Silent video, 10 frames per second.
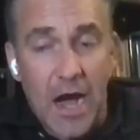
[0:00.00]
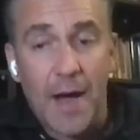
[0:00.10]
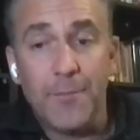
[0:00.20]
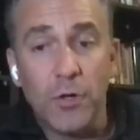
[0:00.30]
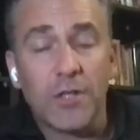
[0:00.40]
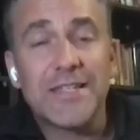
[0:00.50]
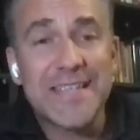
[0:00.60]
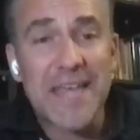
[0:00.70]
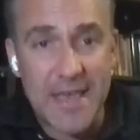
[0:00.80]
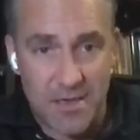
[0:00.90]
I'm not
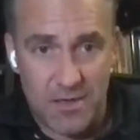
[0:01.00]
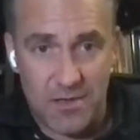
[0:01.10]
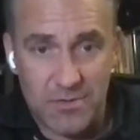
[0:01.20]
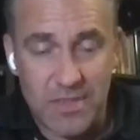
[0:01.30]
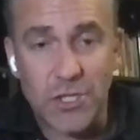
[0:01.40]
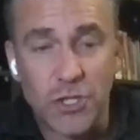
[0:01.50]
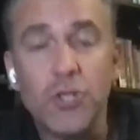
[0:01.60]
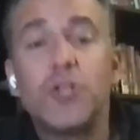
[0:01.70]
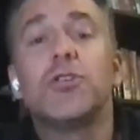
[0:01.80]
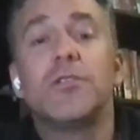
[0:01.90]
saying that
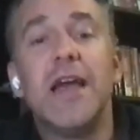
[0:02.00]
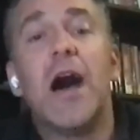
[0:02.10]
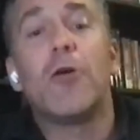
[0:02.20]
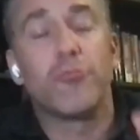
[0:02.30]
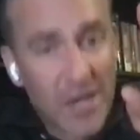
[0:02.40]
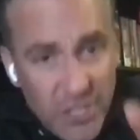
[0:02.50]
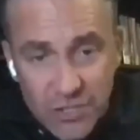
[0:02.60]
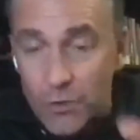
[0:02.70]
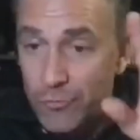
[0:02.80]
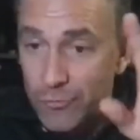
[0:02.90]
you should now
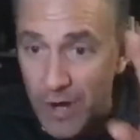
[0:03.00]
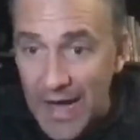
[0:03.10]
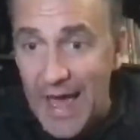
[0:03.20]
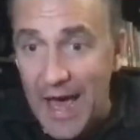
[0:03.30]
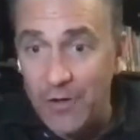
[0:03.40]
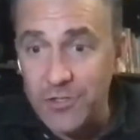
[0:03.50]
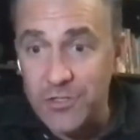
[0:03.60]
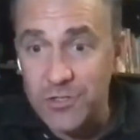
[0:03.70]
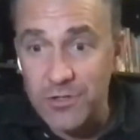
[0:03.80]
rush right out